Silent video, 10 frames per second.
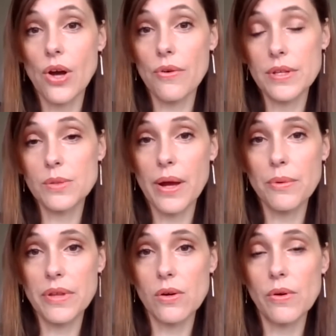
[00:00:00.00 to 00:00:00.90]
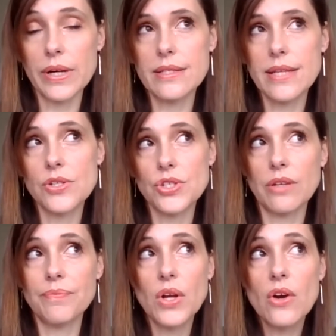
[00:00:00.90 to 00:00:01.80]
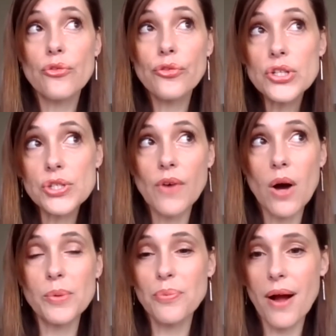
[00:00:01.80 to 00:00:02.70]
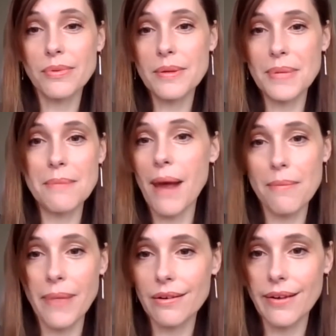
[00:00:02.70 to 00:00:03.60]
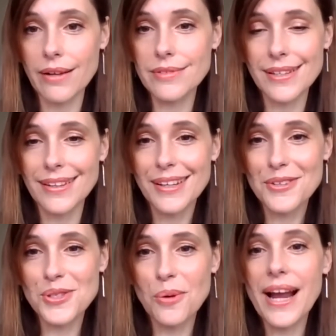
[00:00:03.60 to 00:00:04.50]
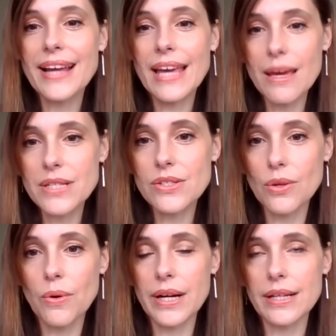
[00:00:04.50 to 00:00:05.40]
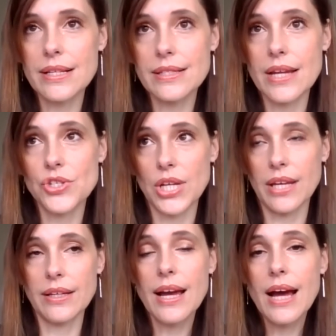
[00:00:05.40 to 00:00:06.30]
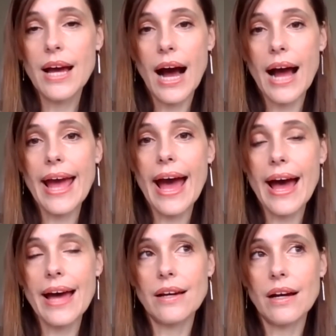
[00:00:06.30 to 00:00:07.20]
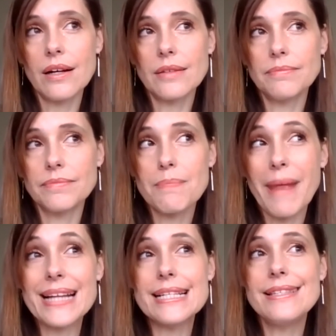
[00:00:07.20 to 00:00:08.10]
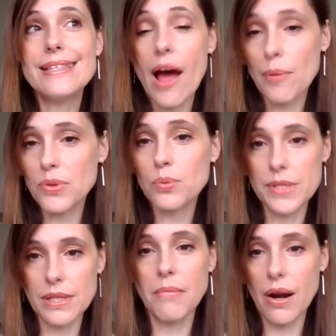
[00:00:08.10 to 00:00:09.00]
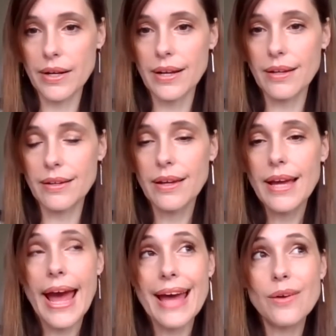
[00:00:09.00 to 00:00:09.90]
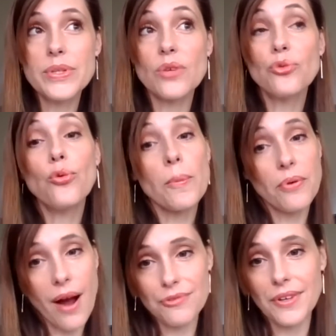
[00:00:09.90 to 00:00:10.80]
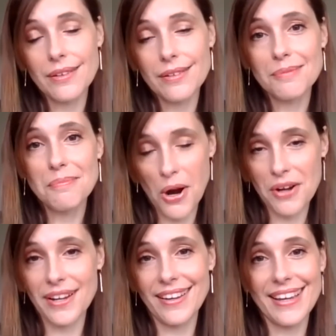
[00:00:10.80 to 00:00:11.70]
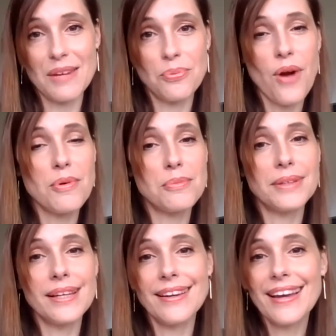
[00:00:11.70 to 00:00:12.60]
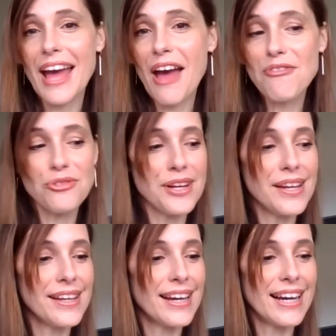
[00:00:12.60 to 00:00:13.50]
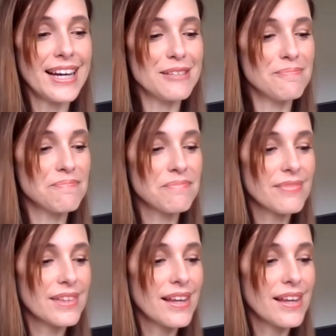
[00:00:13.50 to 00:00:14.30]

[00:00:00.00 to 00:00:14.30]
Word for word: to go this way with our organization. First of all, would probably be my background. So when I came into the organization, I had um, my depth was in marketing, and it was for-profit marketing, and probably every um,